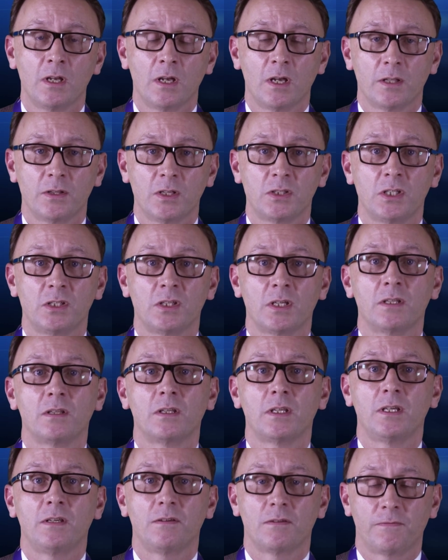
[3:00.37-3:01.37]
And this is in
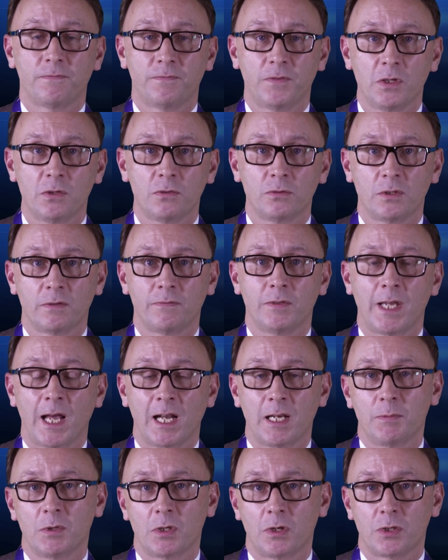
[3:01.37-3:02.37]
the field of
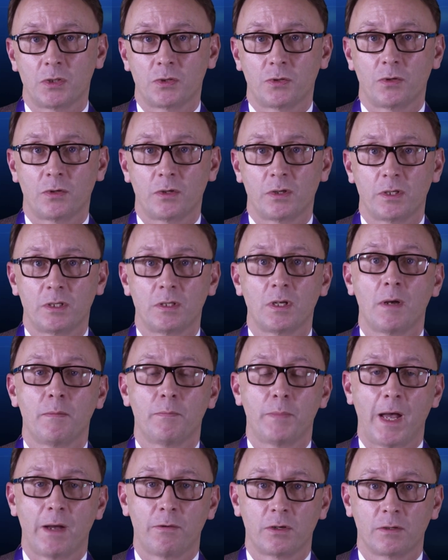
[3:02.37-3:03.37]
gallium nitride
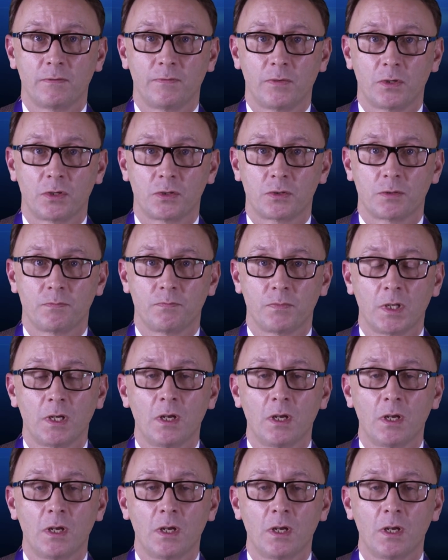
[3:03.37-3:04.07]
power conversion.